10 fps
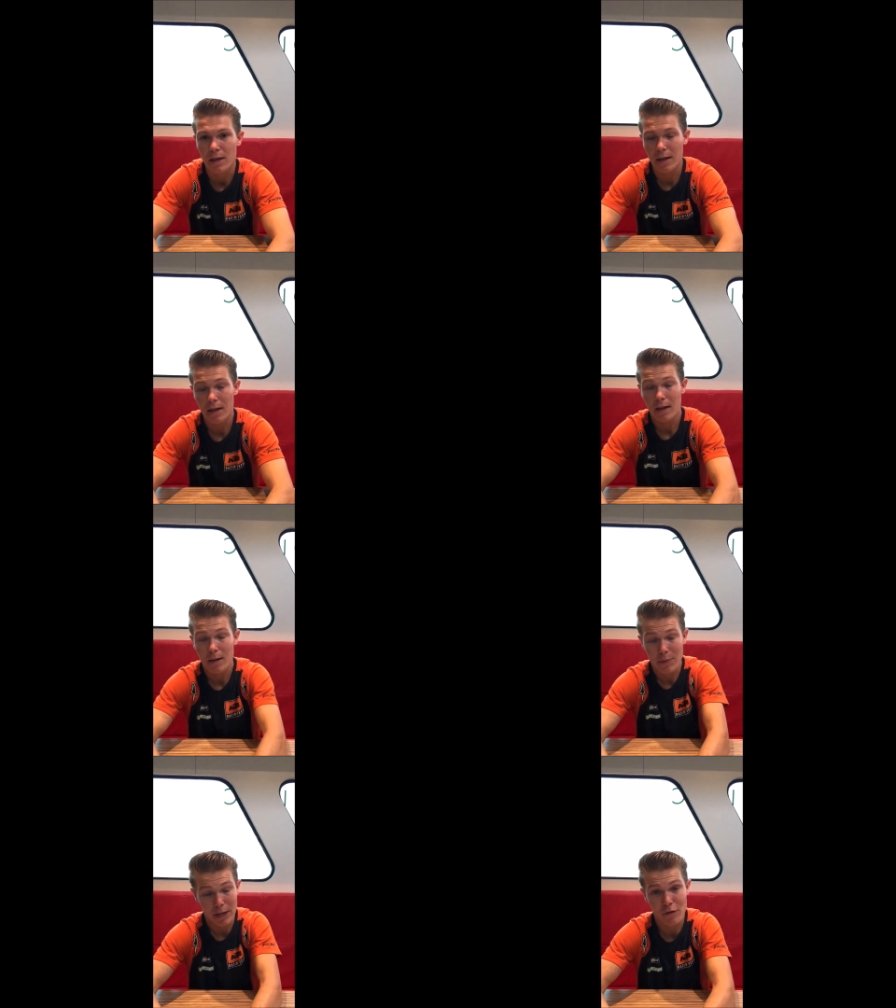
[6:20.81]

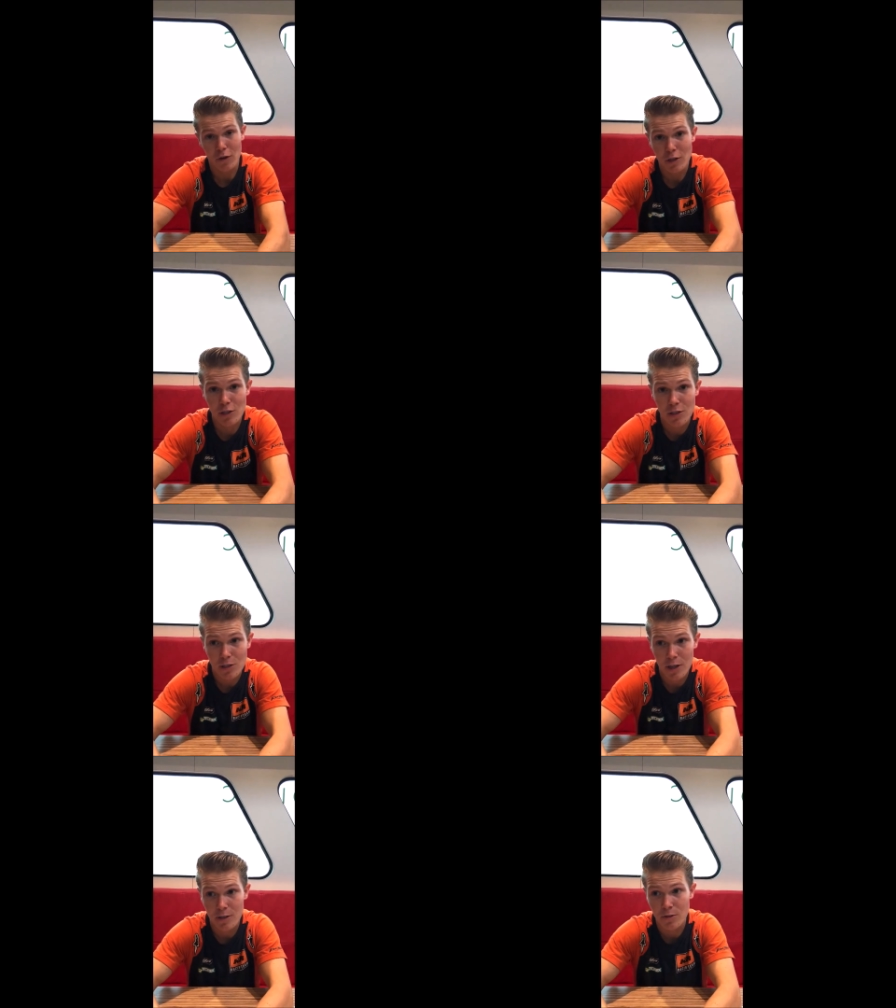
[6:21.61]
Yeah, of course.
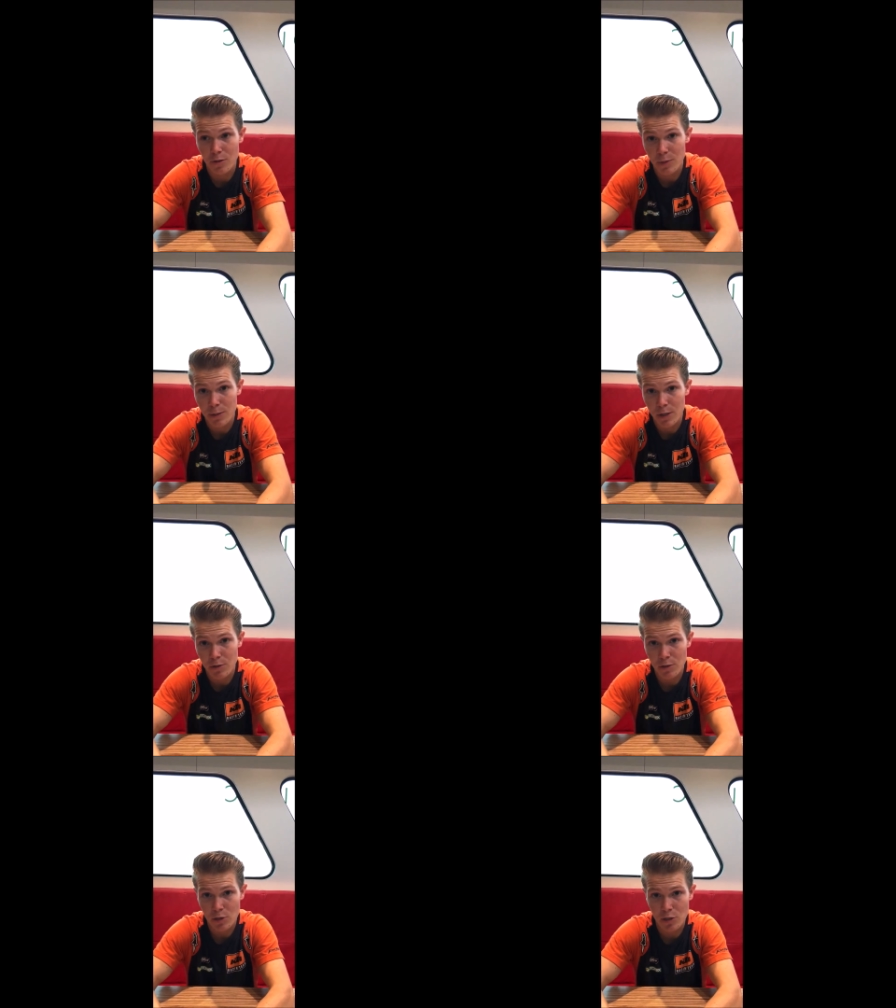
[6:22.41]
Started on mini
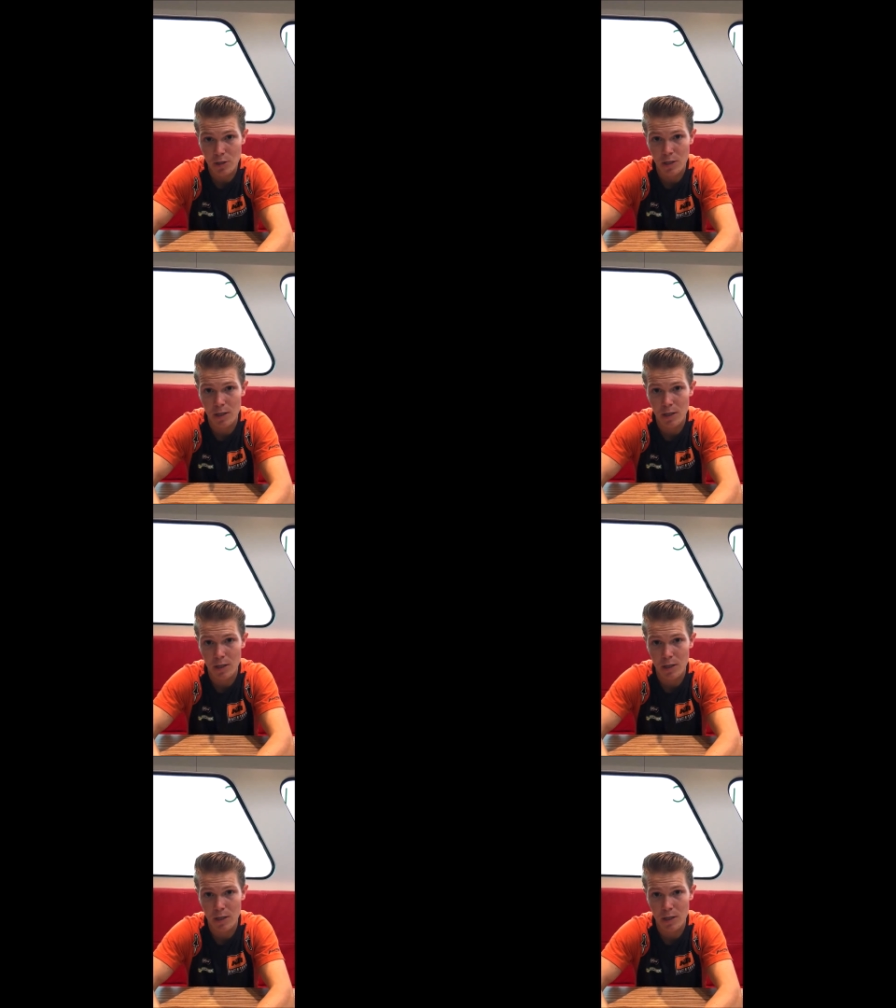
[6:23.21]
motos.